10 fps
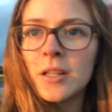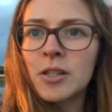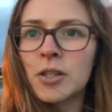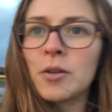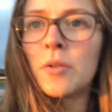
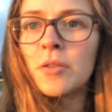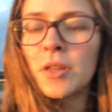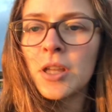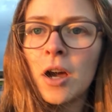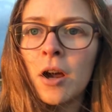So
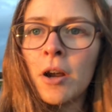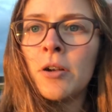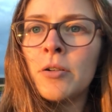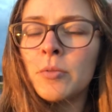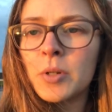the
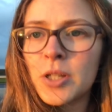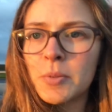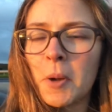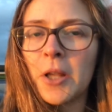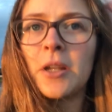yarn was
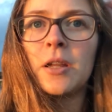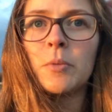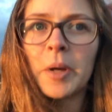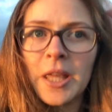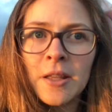spun
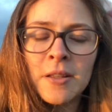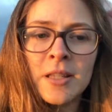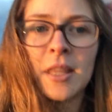in Wales.